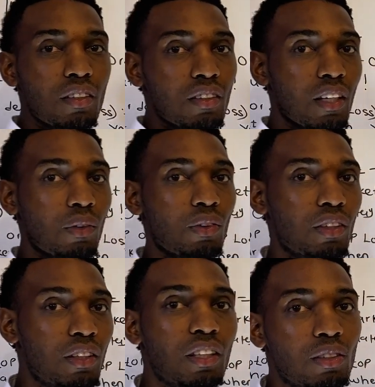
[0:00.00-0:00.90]
Now,
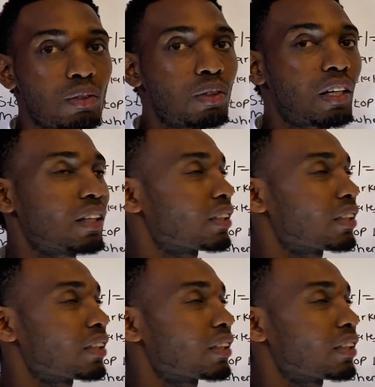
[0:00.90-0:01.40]
let us look at the